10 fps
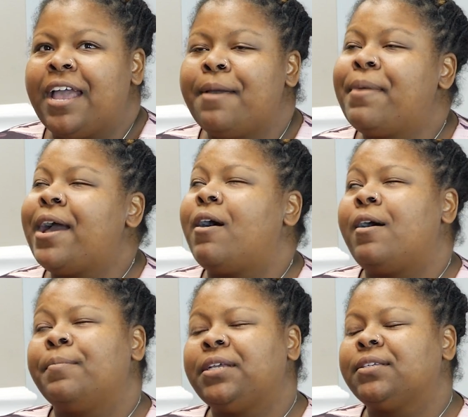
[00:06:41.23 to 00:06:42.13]
And by
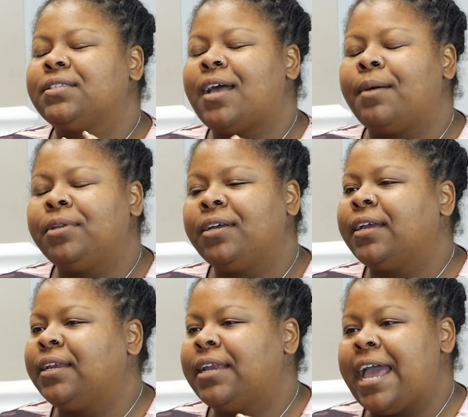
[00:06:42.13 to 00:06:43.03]
all means, stop
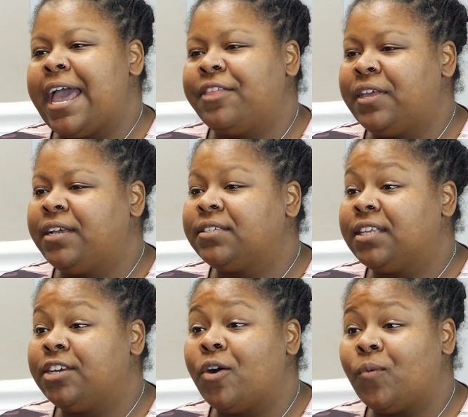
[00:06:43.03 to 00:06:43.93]
looking at things
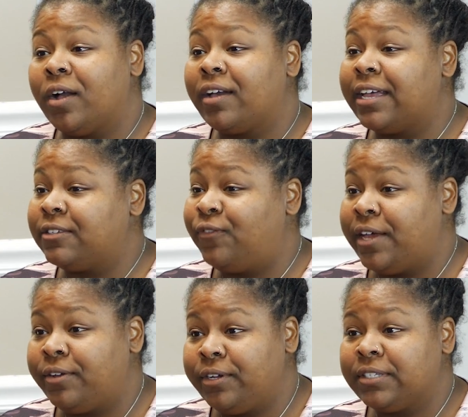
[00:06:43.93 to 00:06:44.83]
that don't work as
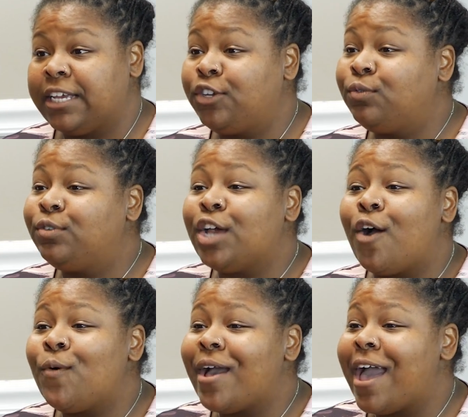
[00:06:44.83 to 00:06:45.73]
failures. Like, you
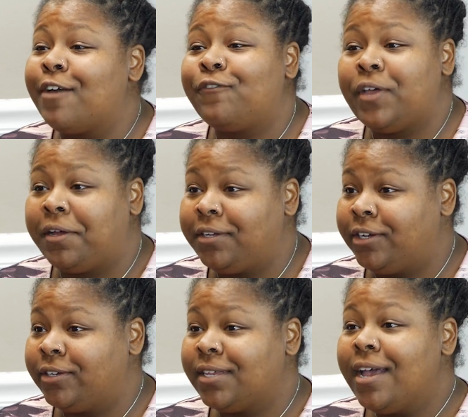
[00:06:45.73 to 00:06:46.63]
don't have
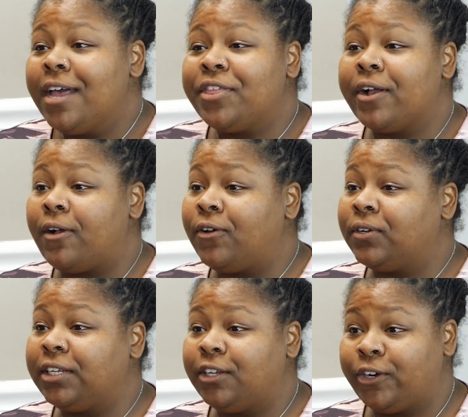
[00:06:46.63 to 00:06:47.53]
failures. They're
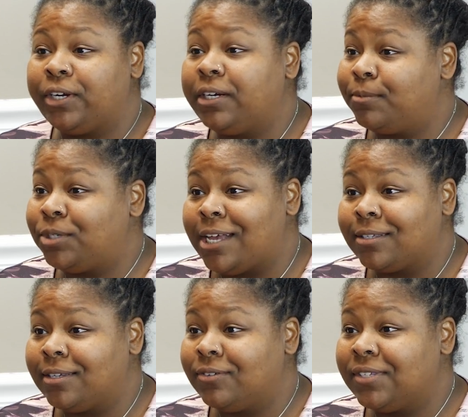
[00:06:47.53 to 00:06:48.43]
only learning
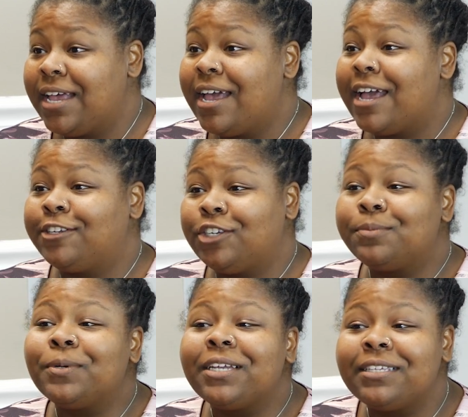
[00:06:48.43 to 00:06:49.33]
objectives. And
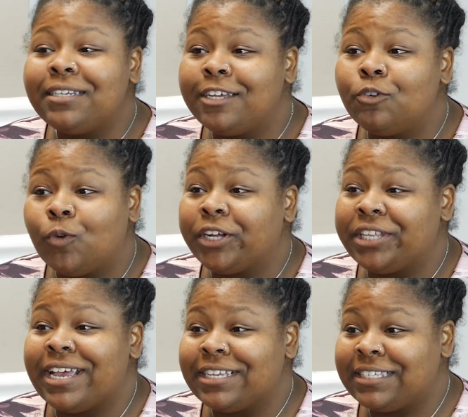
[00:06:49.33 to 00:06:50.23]
just because it didn't work
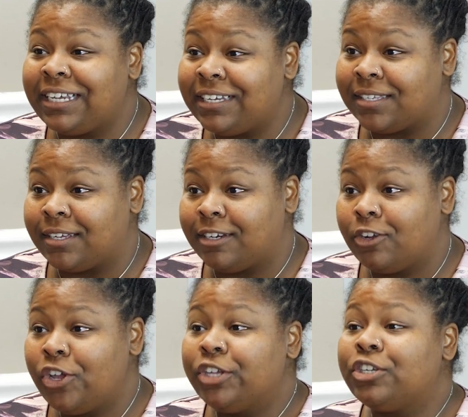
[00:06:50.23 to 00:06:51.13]
in that
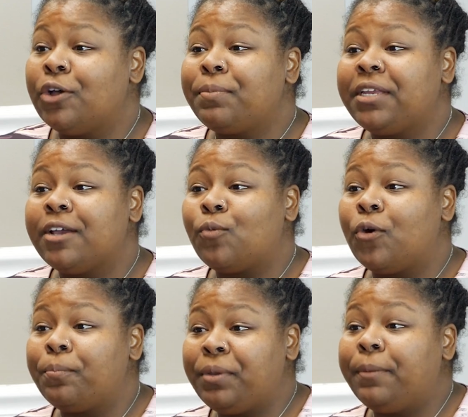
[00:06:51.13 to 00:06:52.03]
season, don't mean it
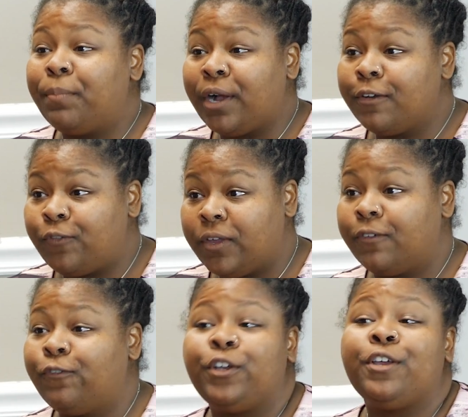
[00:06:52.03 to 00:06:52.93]
won't be
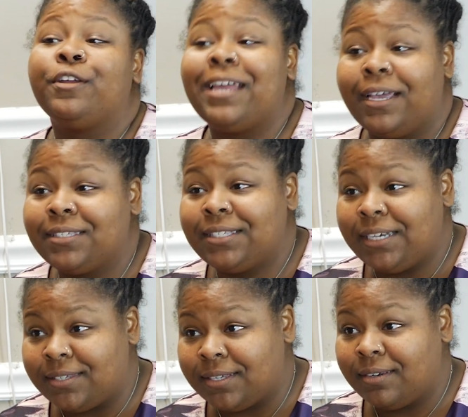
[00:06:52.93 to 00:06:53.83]
perfect for your next
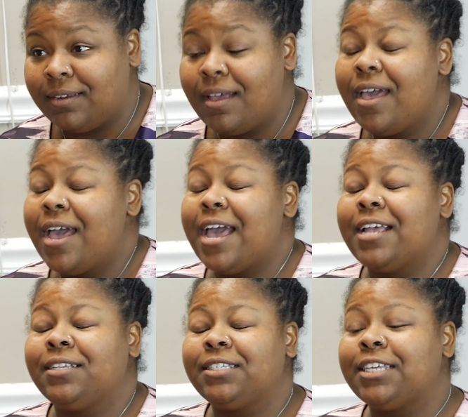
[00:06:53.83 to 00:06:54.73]
season.
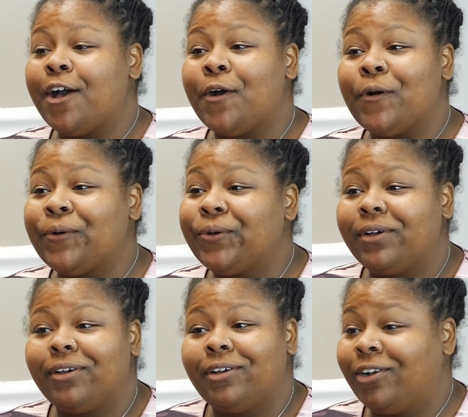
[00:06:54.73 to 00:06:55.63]
And so,
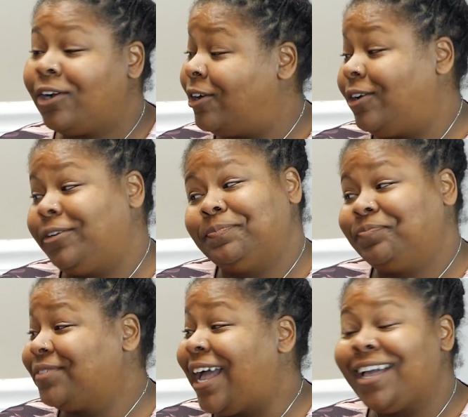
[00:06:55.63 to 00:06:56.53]
girl,
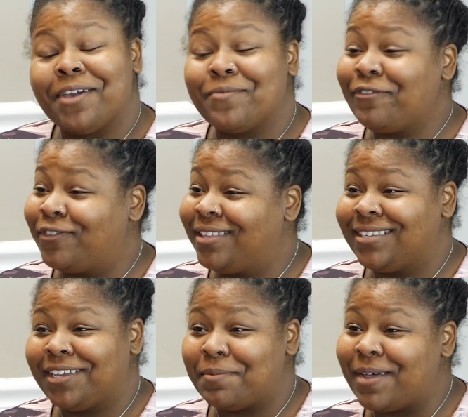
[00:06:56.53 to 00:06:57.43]
I can't wait for
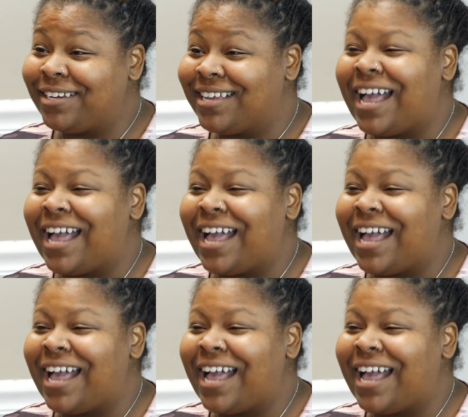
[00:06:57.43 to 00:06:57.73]
this incubation.